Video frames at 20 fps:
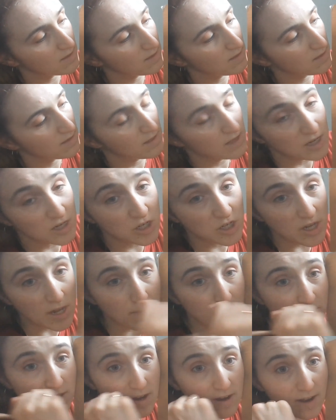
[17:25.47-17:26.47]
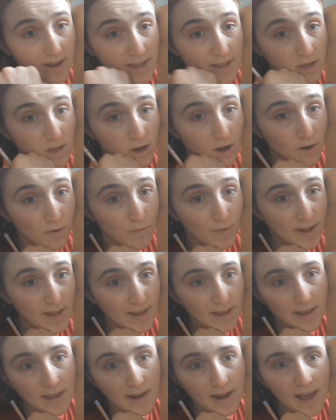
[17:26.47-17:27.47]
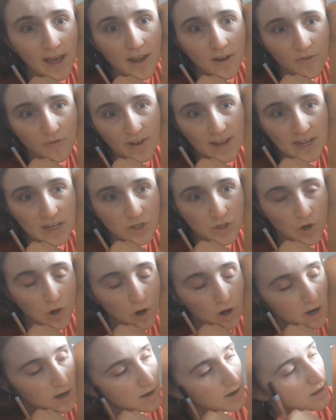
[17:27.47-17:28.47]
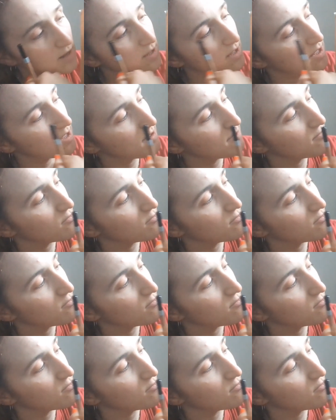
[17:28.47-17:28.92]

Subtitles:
this shape there, like you're writing in a handwriting jotter, if